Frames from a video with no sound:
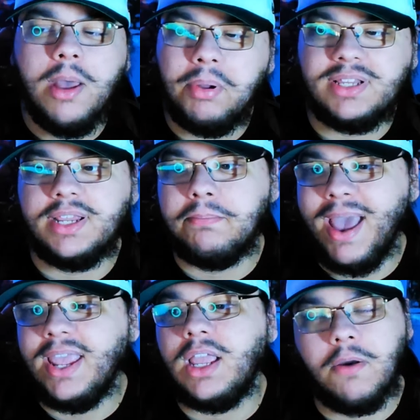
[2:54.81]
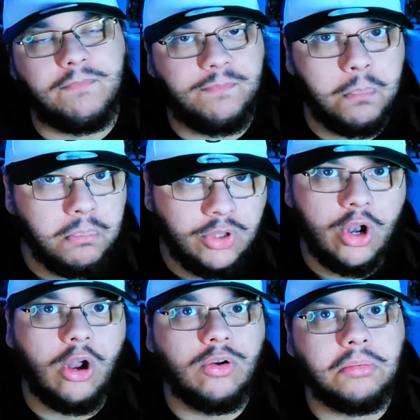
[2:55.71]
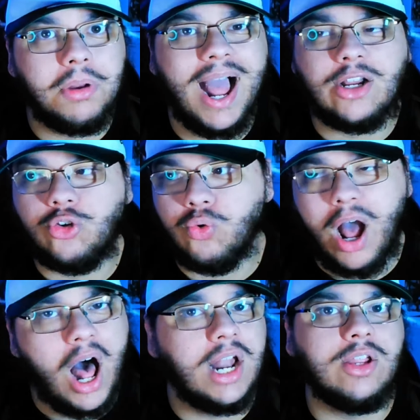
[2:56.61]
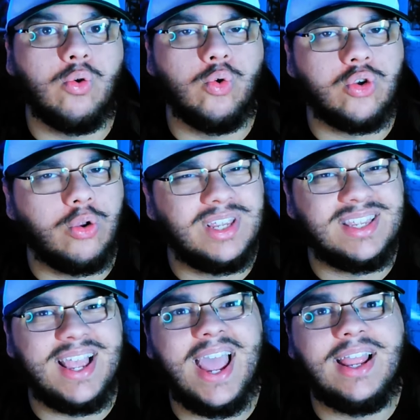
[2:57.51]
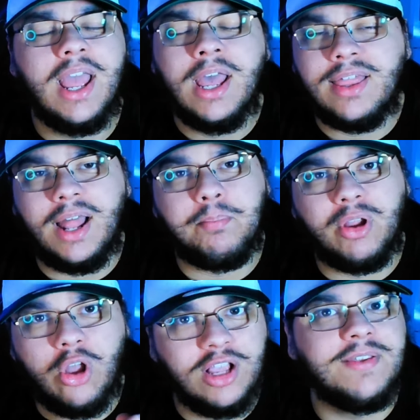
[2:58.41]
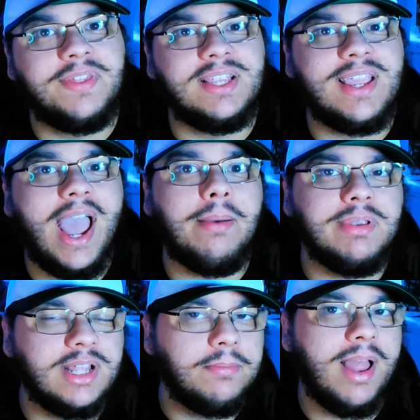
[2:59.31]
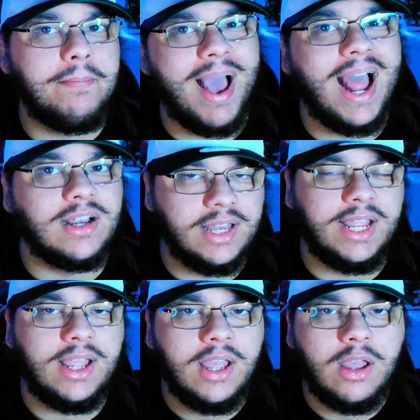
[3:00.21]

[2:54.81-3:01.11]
But to make you know, actual articles, or to say that because of this game he's going to play badly